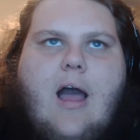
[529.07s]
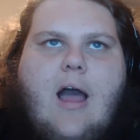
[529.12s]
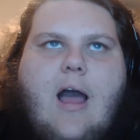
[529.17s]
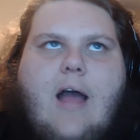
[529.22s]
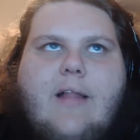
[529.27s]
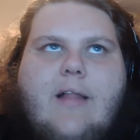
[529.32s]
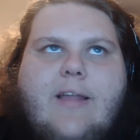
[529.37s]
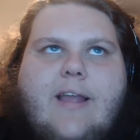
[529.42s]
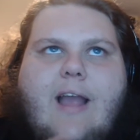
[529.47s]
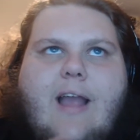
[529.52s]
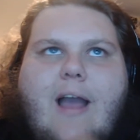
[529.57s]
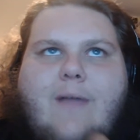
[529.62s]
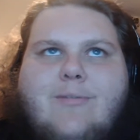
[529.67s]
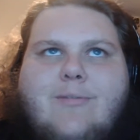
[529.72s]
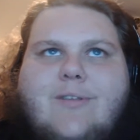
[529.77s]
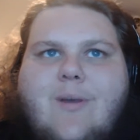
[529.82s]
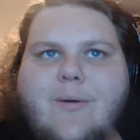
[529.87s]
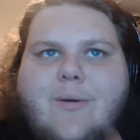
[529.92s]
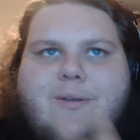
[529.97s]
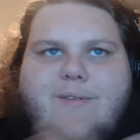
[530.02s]
Like, I
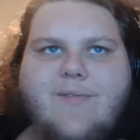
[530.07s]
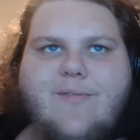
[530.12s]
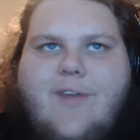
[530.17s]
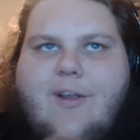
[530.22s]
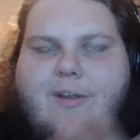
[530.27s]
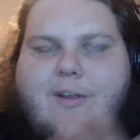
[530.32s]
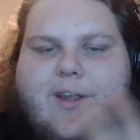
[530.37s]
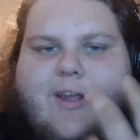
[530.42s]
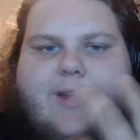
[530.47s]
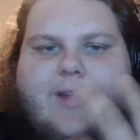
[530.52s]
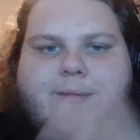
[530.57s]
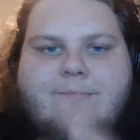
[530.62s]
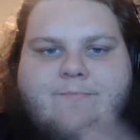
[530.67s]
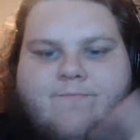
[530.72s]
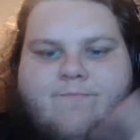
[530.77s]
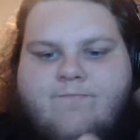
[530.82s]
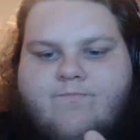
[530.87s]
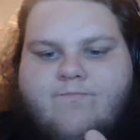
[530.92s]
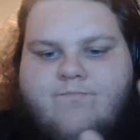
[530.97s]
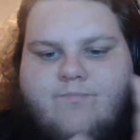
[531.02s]
was always very
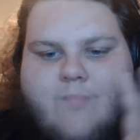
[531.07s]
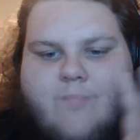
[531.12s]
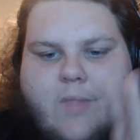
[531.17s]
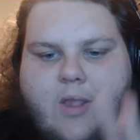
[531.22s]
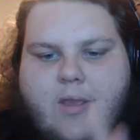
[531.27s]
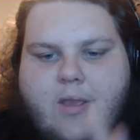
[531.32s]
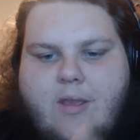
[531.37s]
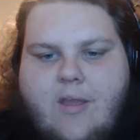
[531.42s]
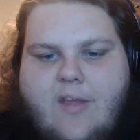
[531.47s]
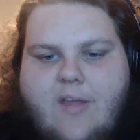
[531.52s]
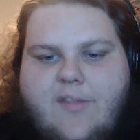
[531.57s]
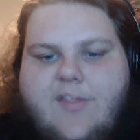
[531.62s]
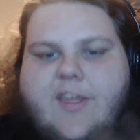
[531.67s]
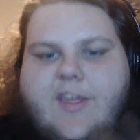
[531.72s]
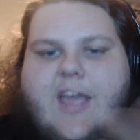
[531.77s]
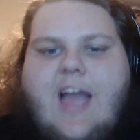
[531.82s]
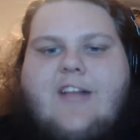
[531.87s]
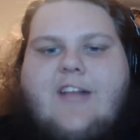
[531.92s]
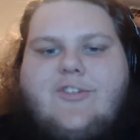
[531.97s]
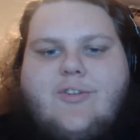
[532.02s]

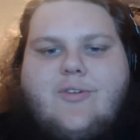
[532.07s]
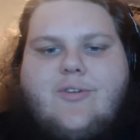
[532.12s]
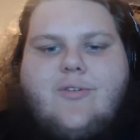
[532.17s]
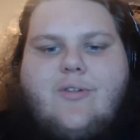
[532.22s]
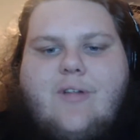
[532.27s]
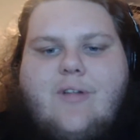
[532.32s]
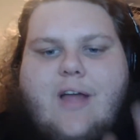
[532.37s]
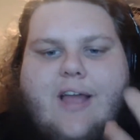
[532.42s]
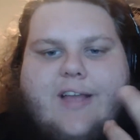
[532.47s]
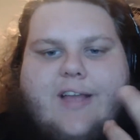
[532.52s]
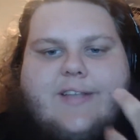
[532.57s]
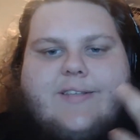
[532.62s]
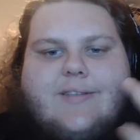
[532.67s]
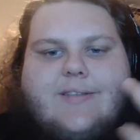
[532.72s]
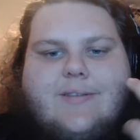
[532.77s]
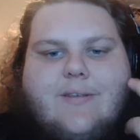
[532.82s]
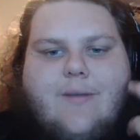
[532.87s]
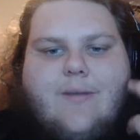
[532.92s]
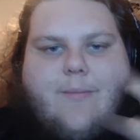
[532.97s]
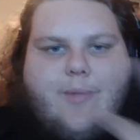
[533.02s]
theatrical
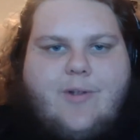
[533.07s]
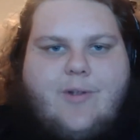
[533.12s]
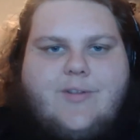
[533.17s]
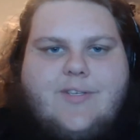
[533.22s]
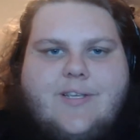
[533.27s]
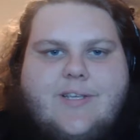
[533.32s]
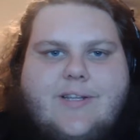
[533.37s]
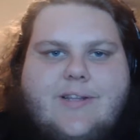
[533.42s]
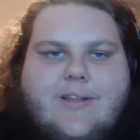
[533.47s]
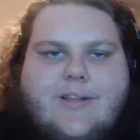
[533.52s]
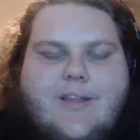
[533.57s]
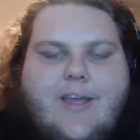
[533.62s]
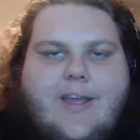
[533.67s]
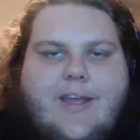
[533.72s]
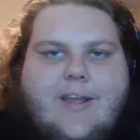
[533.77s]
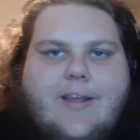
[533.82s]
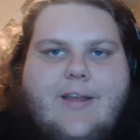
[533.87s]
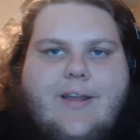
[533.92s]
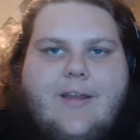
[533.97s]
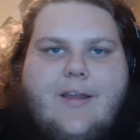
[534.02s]
as a person.
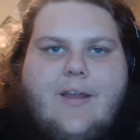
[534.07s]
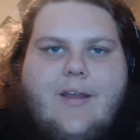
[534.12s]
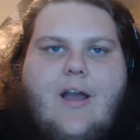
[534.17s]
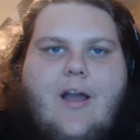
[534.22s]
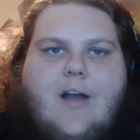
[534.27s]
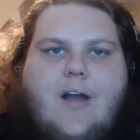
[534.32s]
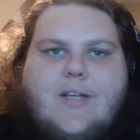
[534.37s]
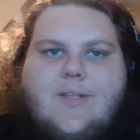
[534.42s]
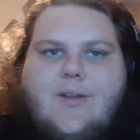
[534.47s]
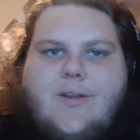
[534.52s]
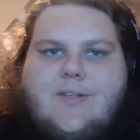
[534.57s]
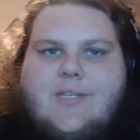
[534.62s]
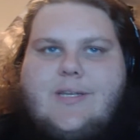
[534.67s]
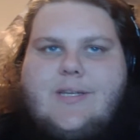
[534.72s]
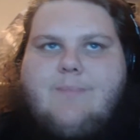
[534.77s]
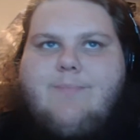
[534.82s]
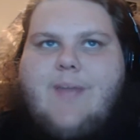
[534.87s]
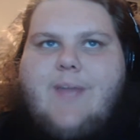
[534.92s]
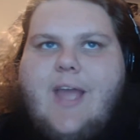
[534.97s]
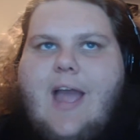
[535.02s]
Like, I was always
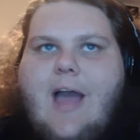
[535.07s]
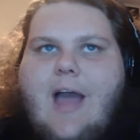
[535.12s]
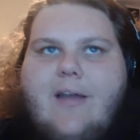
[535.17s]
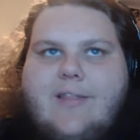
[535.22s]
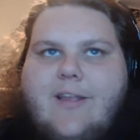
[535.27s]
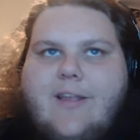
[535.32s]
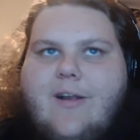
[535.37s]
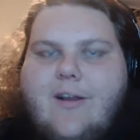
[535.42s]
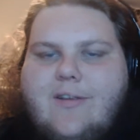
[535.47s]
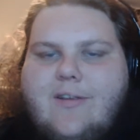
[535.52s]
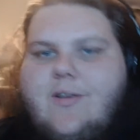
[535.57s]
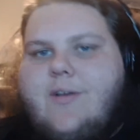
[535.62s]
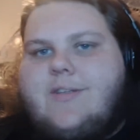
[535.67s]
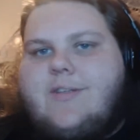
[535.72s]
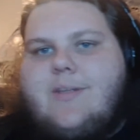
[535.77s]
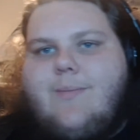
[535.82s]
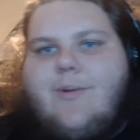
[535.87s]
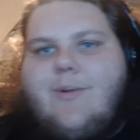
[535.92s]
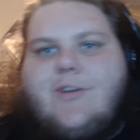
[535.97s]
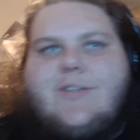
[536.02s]
a bit out there. I was
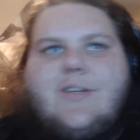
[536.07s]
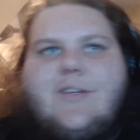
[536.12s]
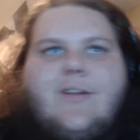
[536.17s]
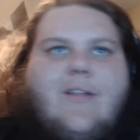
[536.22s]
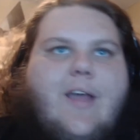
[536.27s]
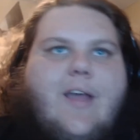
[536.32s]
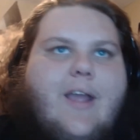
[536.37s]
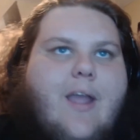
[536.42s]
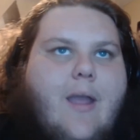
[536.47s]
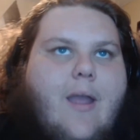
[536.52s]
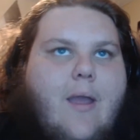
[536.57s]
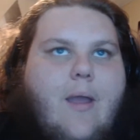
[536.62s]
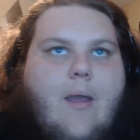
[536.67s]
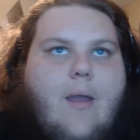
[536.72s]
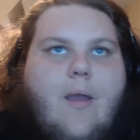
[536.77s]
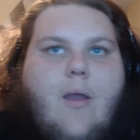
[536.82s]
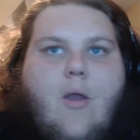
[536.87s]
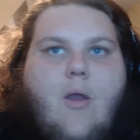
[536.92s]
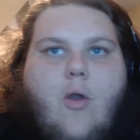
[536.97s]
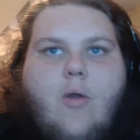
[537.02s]
always the person to like
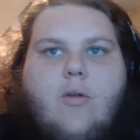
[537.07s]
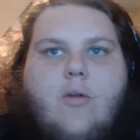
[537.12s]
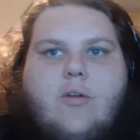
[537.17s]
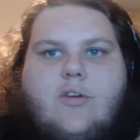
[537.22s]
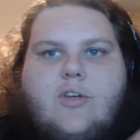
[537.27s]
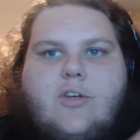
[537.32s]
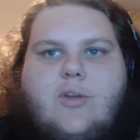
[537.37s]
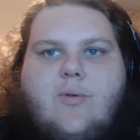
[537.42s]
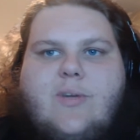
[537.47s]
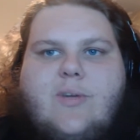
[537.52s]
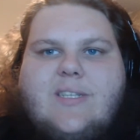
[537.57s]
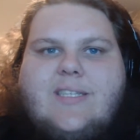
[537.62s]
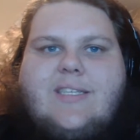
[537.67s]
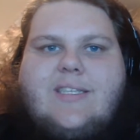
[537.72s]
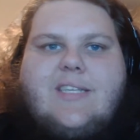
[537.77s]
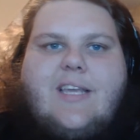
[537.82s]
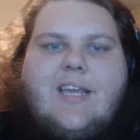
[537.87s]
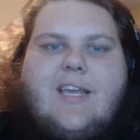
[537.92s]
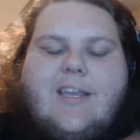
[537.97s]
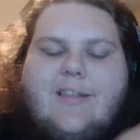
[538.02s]
do a
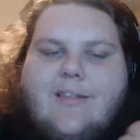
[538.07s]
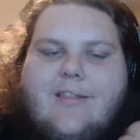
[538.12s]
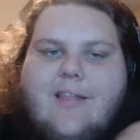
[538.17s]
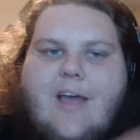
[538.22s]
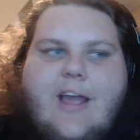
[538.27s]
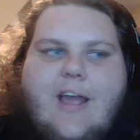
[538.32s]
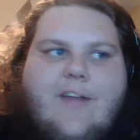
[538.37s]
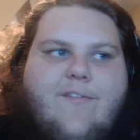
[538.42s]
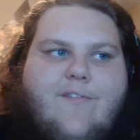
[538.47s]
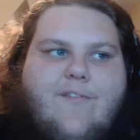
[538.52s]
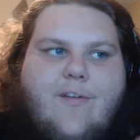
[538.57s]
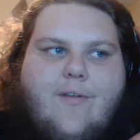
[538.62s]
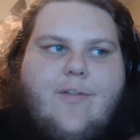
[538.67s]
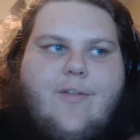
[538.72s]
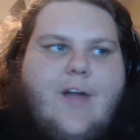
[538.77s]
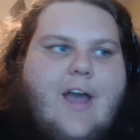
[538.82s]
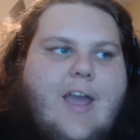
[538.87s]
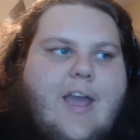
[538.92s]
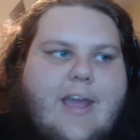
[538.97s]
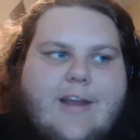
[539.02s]
scene line for
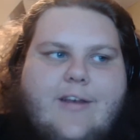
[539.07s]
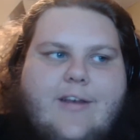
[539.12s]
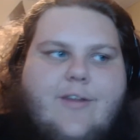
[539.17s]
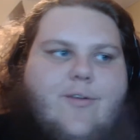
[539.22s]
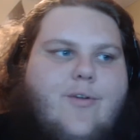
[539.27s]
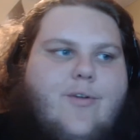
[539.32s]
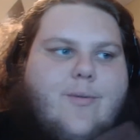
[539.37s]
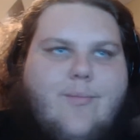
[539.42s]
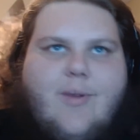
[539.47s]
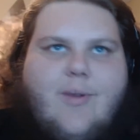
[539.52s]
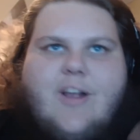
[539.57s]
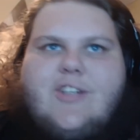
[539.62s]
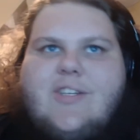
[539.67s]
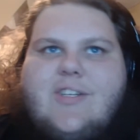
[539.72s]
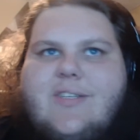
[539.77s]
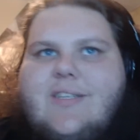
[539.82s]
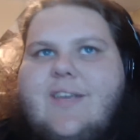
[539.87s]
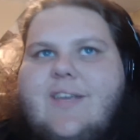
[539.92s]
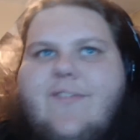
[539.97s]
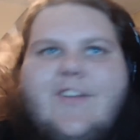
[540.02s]
line, do
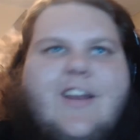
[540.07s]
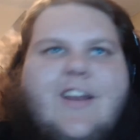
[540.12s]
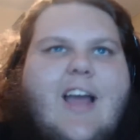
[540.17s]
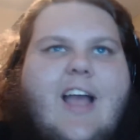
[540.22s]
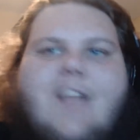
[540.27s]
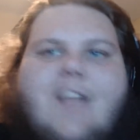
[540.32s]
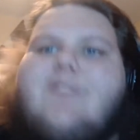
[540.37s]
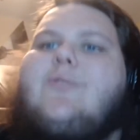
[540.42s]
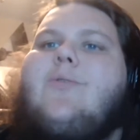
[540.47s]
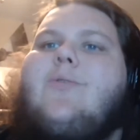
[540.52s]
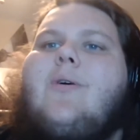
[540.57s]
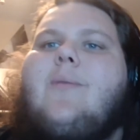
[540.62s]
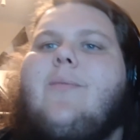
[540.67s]
impressions, even in high school.